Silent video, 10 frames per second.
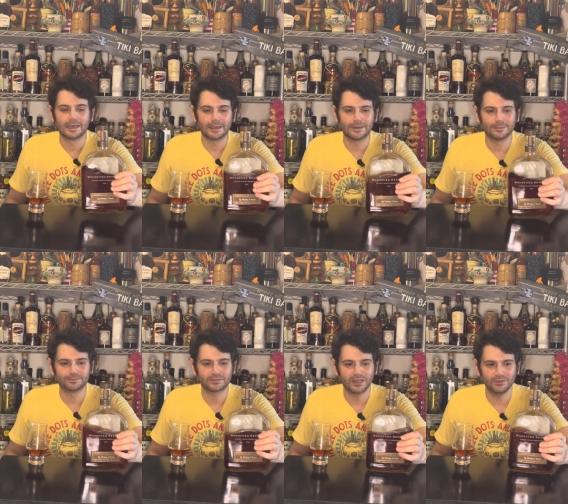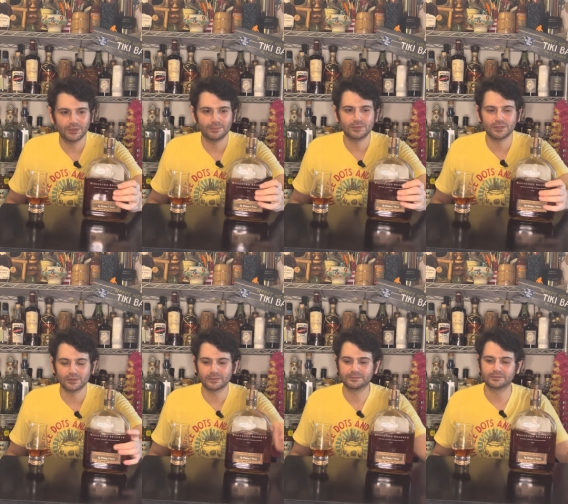Even up
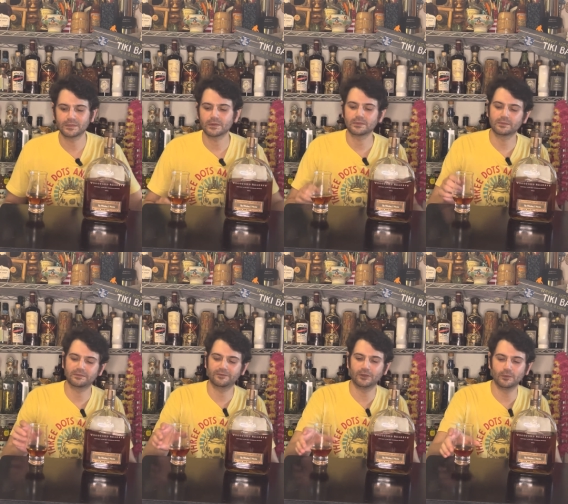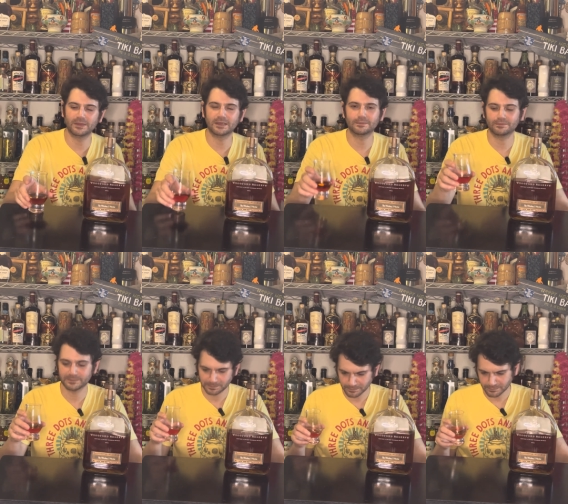to filming
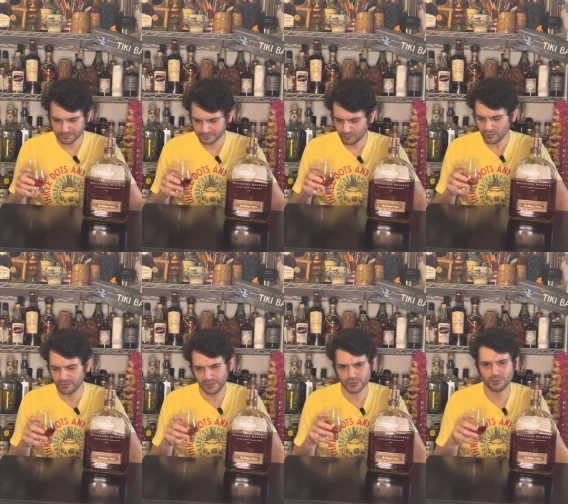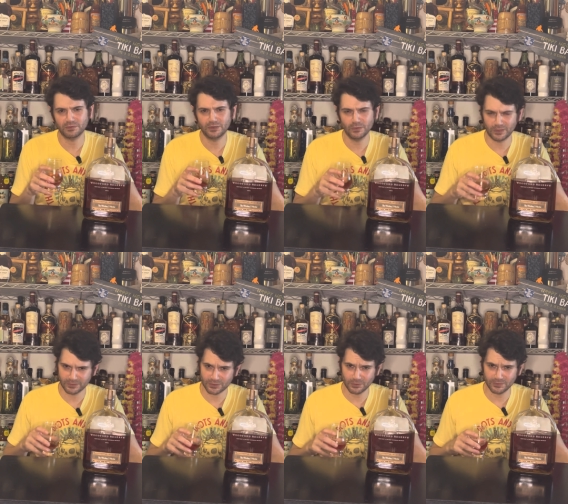this review, I
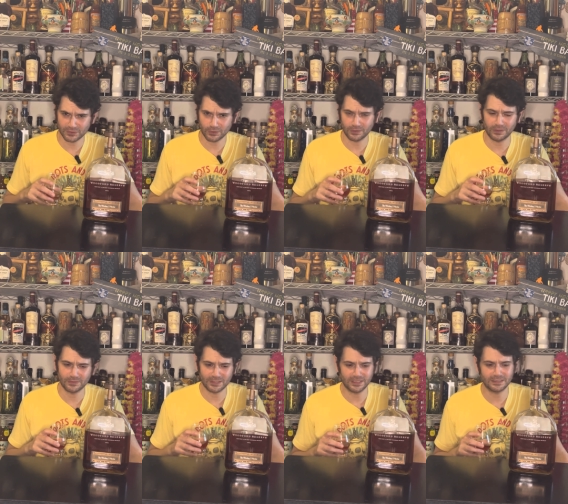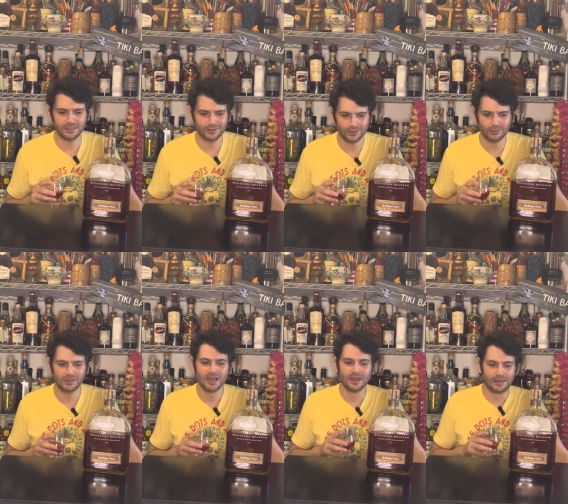was sort of certain I was going to tell you don't
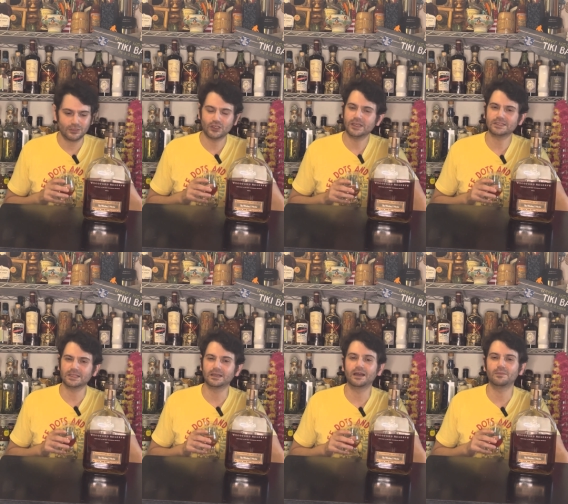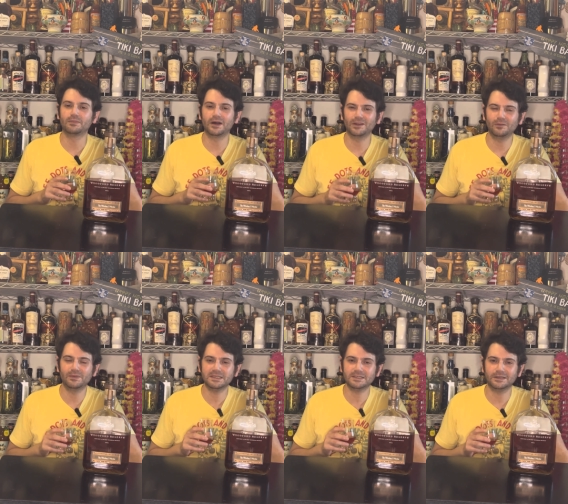chase a bottle
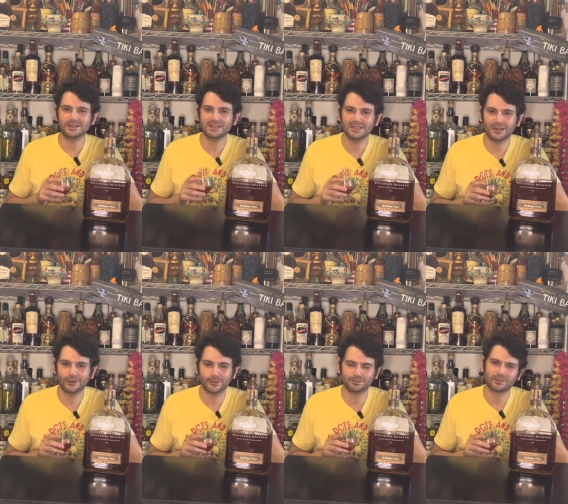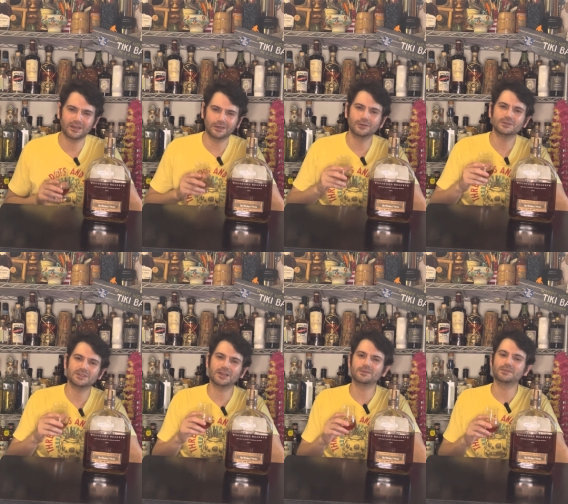based on a sticker, and I do
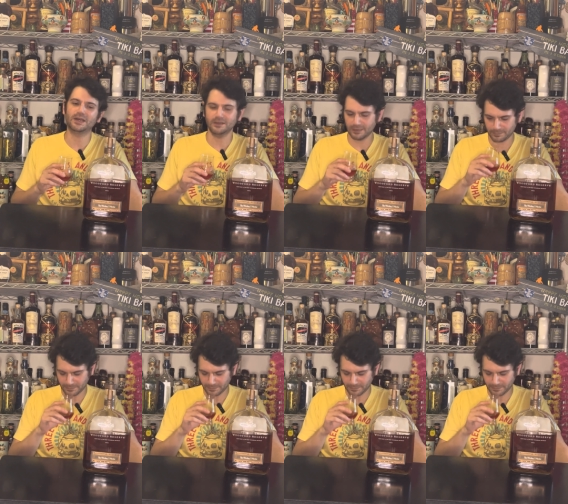stand by that.